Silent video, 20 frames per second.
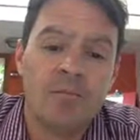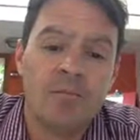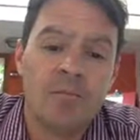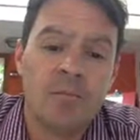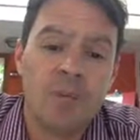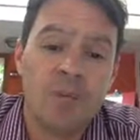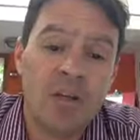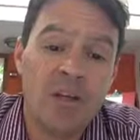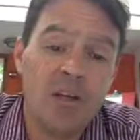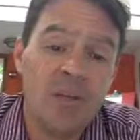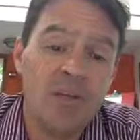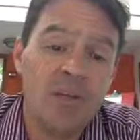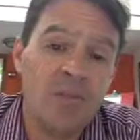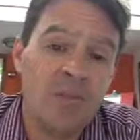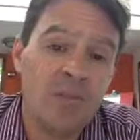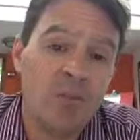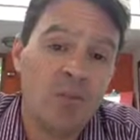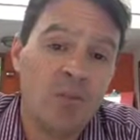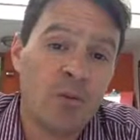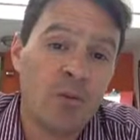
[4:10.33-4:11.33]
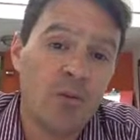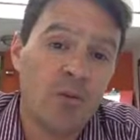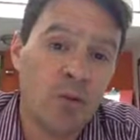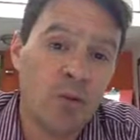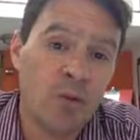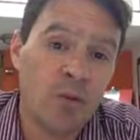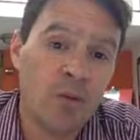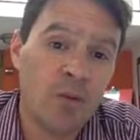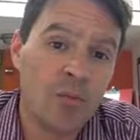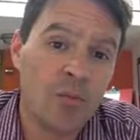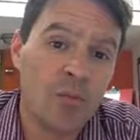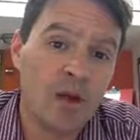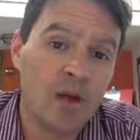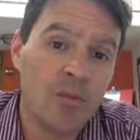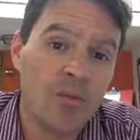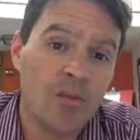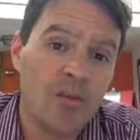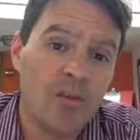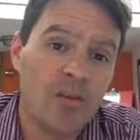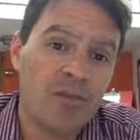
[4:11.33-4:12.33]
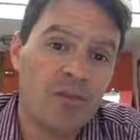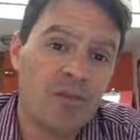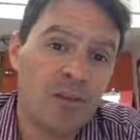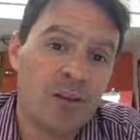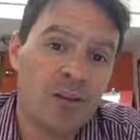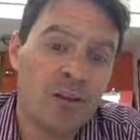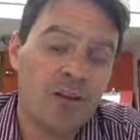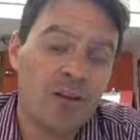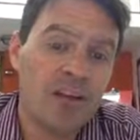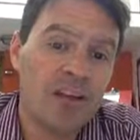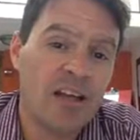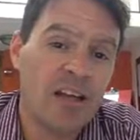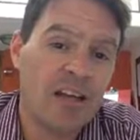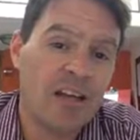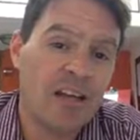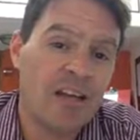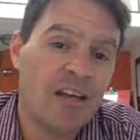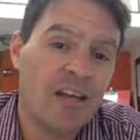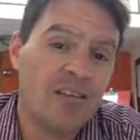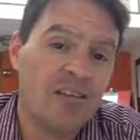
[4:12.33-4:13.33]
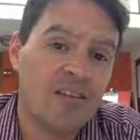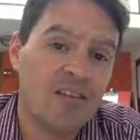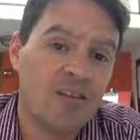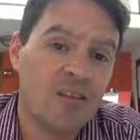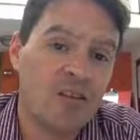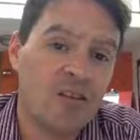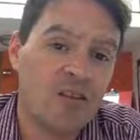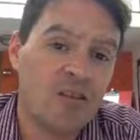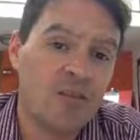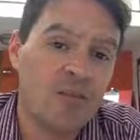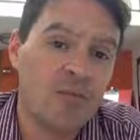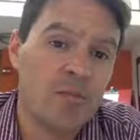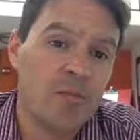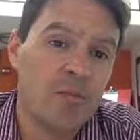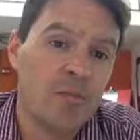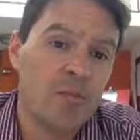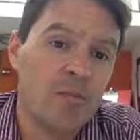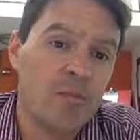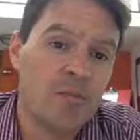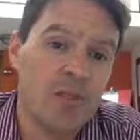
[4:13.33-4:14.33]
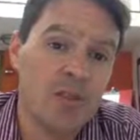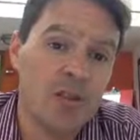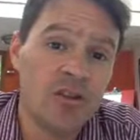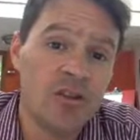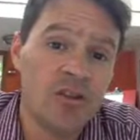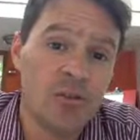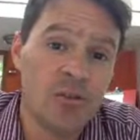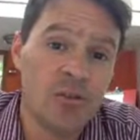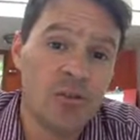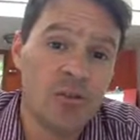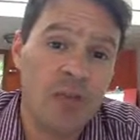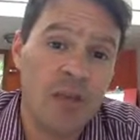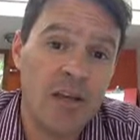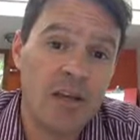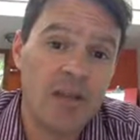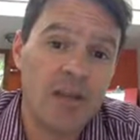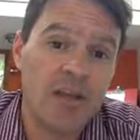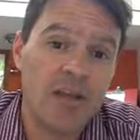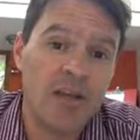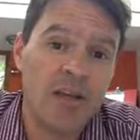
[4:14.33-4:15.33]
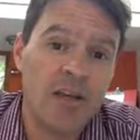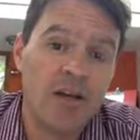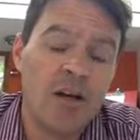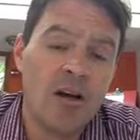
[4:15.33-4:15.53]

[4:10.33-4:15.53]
would be something we wouldn't want to prompt because we're not looking at that as a digital space.